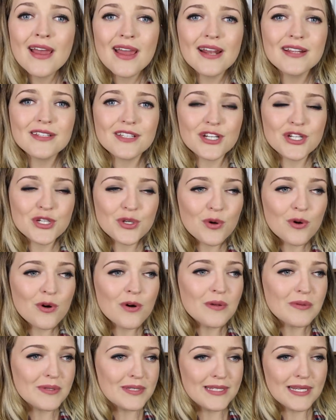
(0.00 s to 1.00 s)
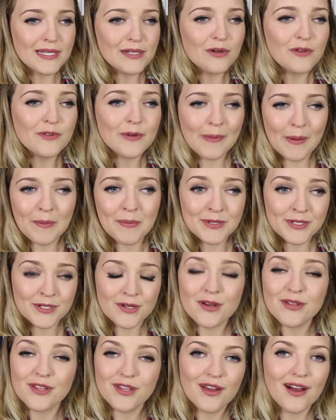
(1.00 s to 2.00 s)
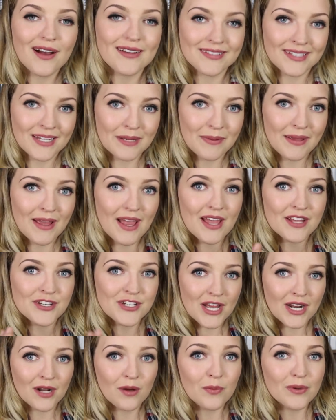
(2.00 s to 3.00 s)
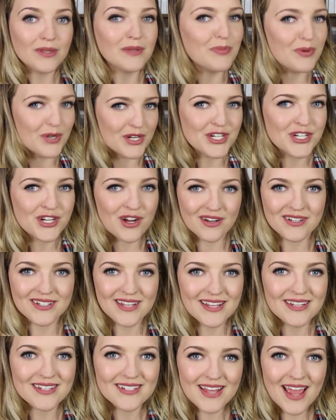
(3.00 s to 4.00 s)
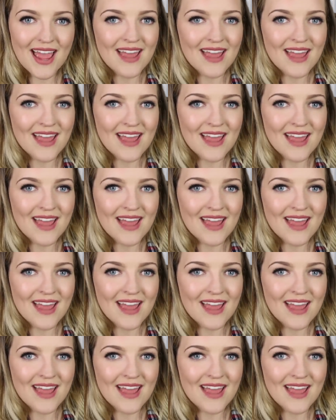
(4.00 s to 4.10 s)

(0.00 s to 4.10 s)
It is a sure signal for people to know that you guys going to be a channel with bookish content